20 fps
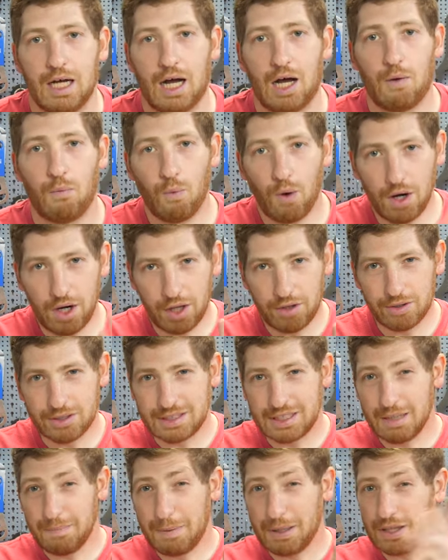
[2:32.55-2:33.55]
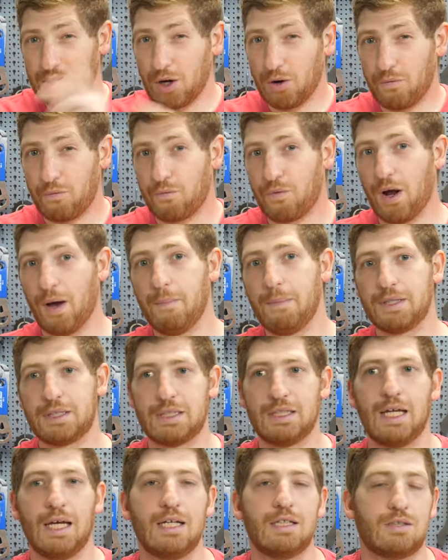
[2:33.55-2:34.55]
One other tidbit though from
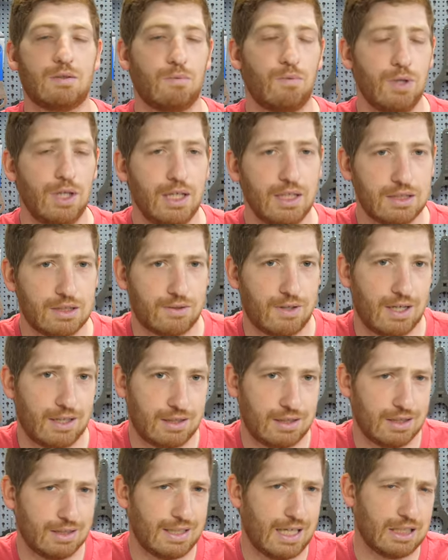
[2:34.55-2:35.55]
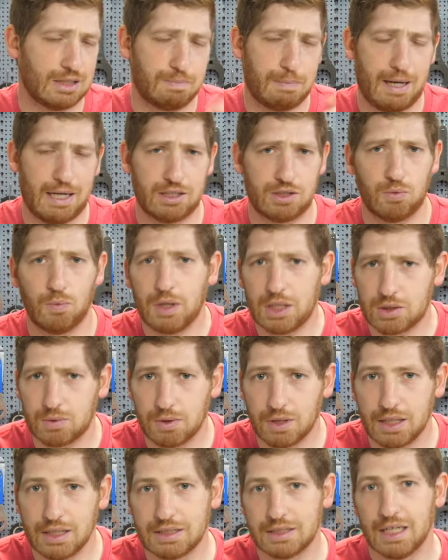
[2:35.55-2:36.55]
today's release, or this last past week's
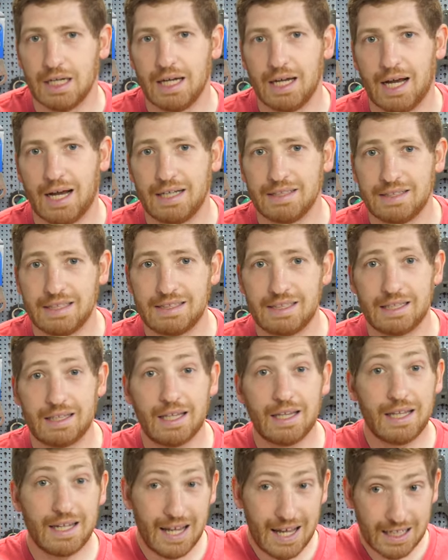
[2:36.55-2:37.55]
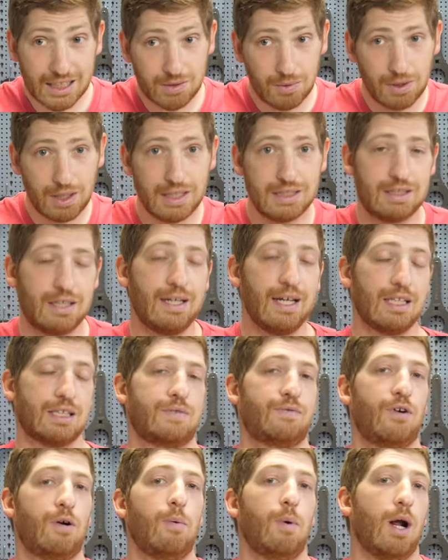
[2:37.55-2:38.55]
release, as I said, that the next release, the
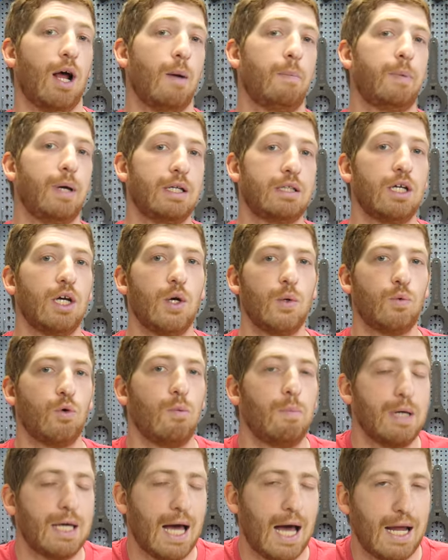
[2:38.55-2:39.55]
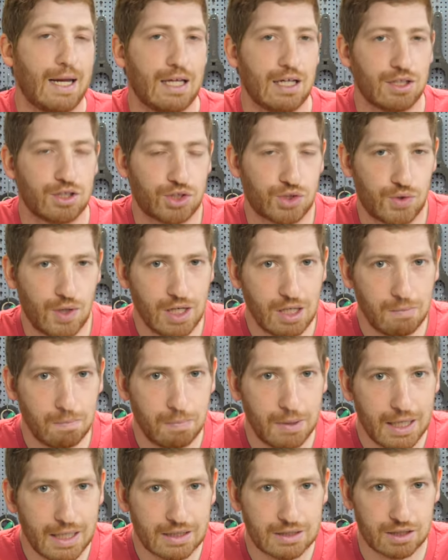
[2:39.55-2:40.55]
next firmware update, will be adding a
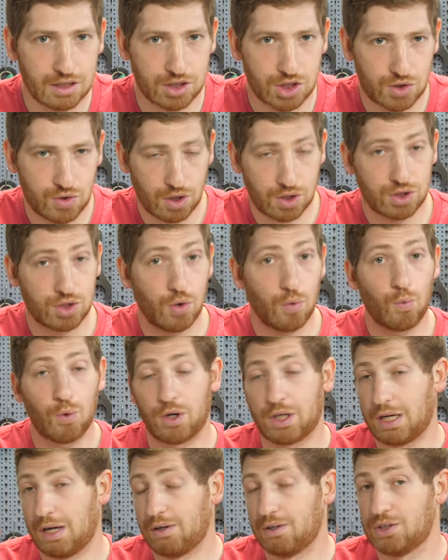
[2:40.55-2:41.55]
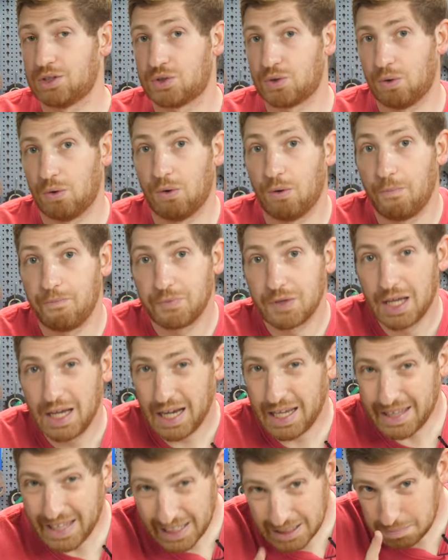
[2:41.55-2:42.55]
TrainingPeaks structure workout control.
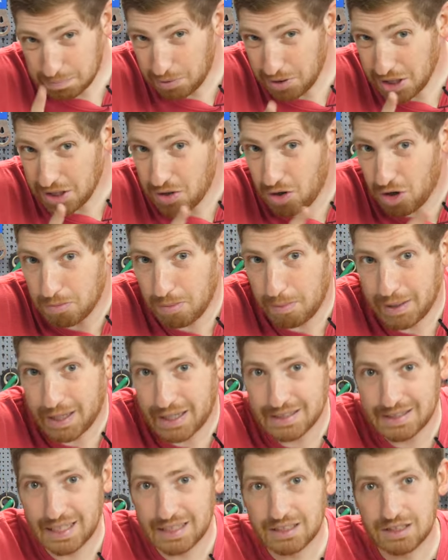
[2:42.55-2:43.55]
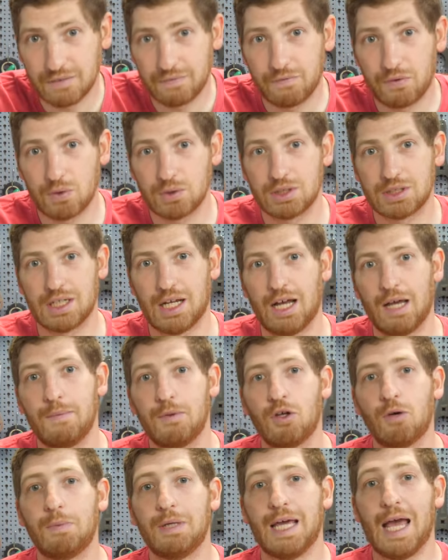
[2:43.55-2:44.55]
And that's pretty notable because that's the first
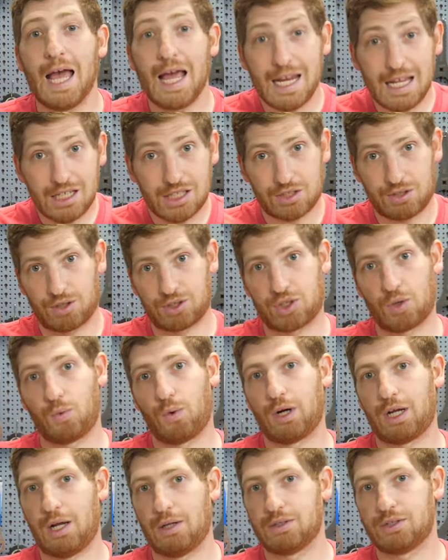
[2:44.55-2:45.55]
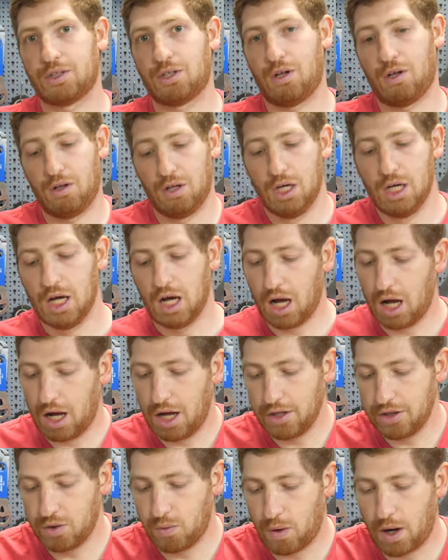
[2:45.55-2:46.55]
time there'll be any structure workouts at all
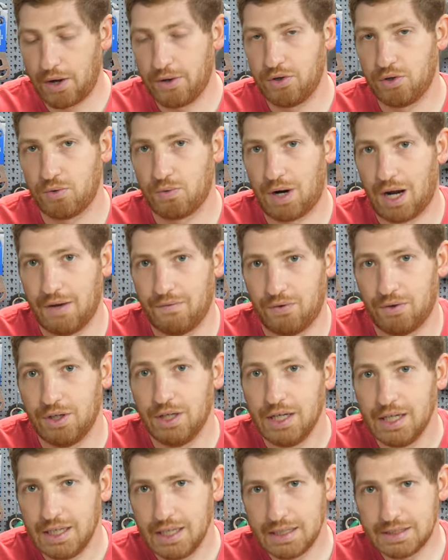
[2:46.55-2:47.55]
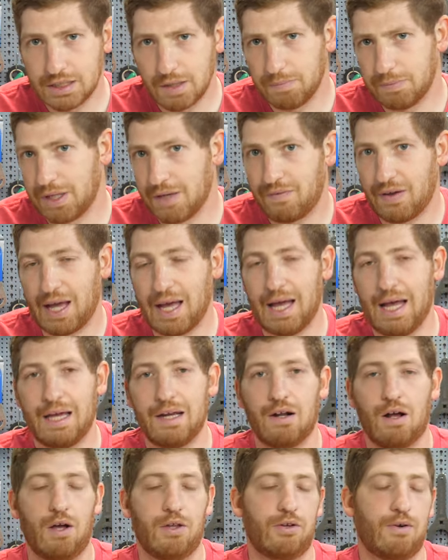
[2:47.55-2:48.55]
on the Wahoo Rival. It's something they've
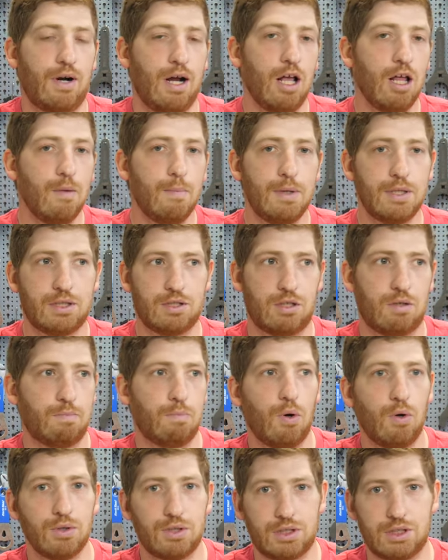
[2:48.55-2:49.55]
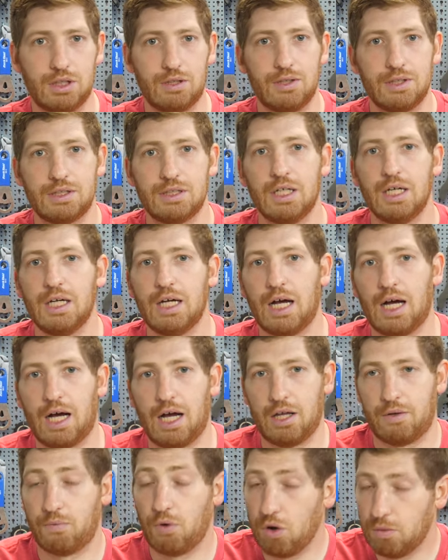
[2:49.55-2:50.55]
had on their ELEMNT and their Bolt series,
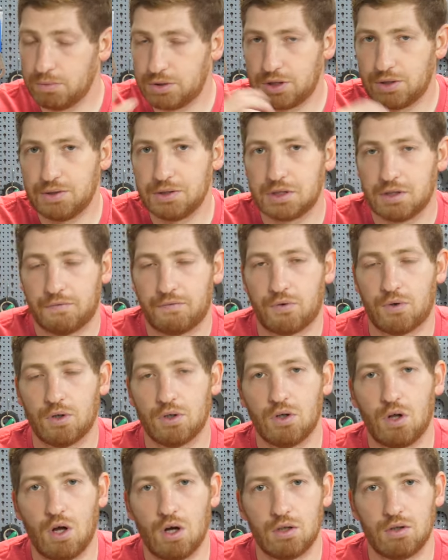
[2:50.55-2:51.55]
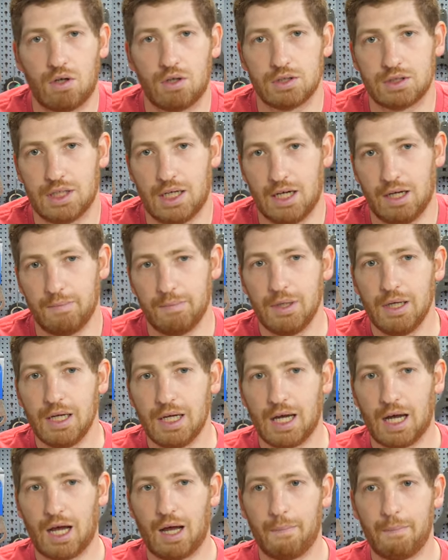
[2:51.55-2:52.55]
Roam series for a long, long time.
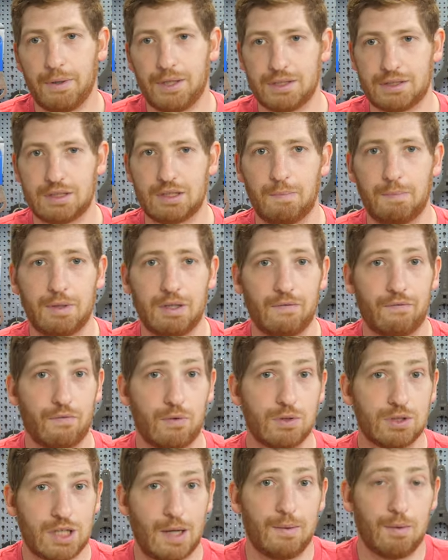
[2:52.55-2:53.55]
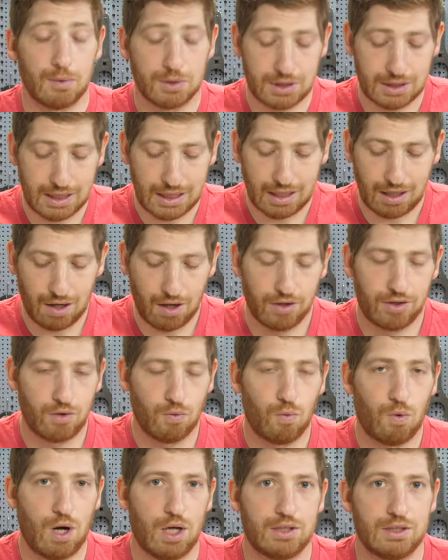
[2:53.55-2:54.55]
But this is something the first time that we'll see it on
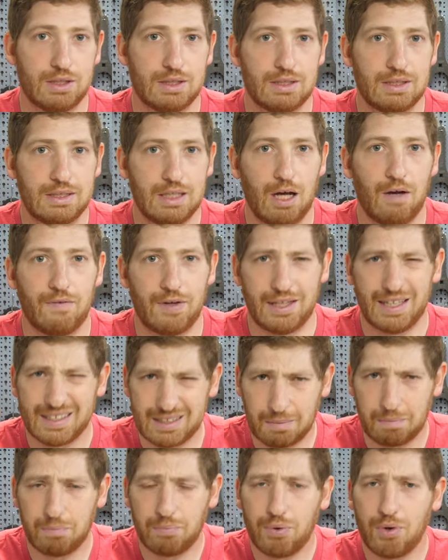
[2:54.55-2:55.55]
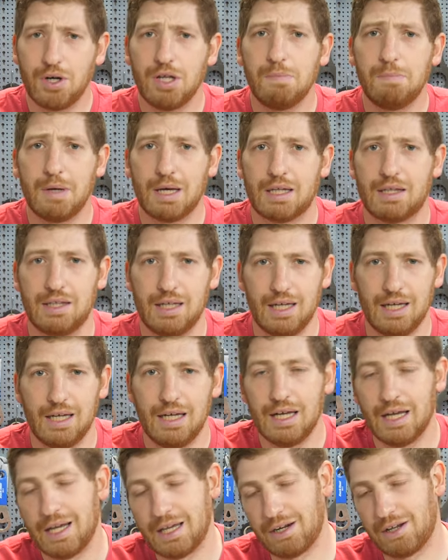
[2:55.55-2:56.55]
their watch itself. And that's a pretty big
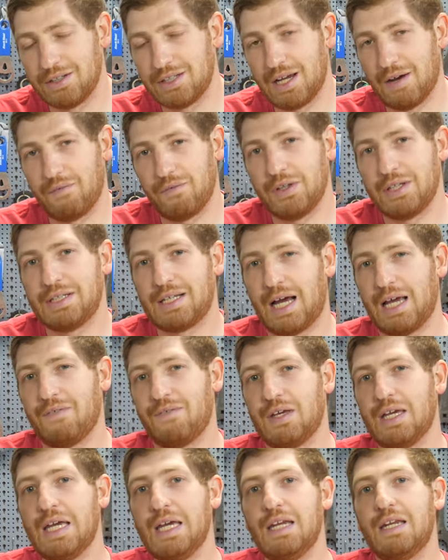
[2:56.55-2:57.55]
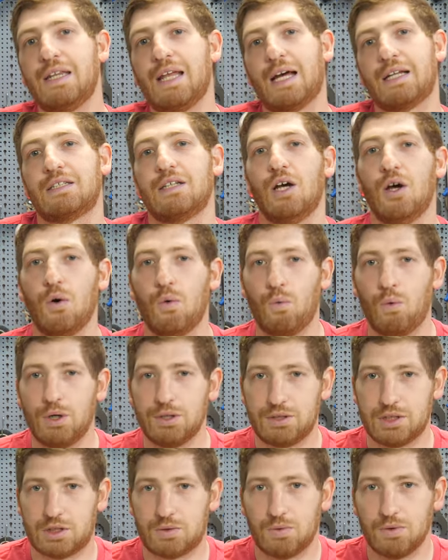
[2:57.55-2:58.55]
thing. And I'll definitely dive into that
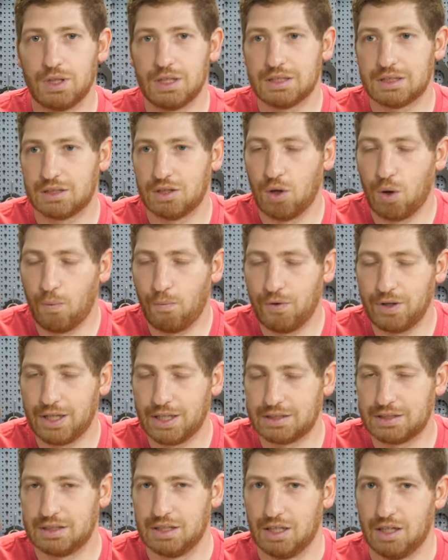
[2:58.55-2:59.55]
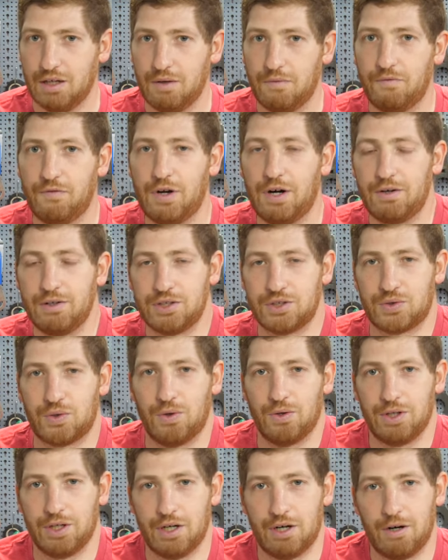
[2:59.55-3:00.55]
once it's released. And hopefully that's very
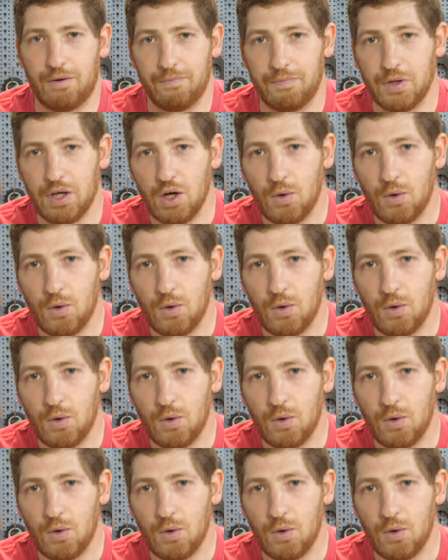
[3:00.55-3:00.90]
shortly here.